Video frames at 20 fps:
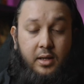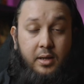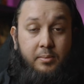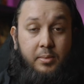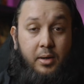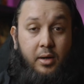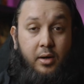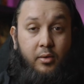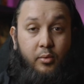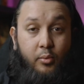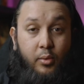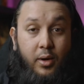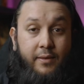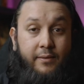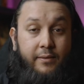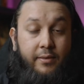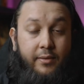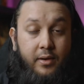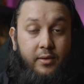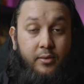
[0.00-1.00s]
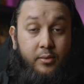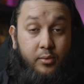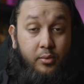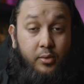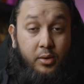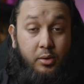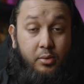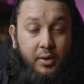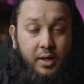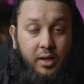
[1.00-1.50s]
But
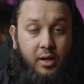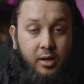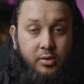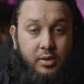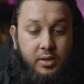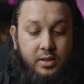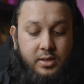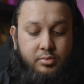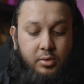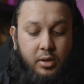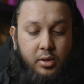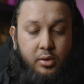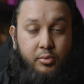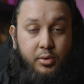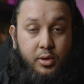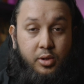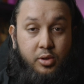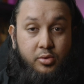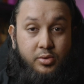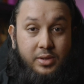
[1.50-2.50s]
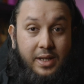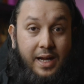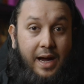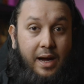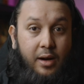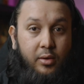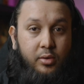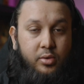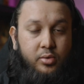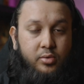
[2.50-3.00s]
300 is what you would use
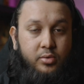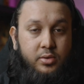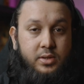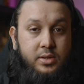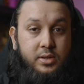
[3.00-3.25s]
outdoors.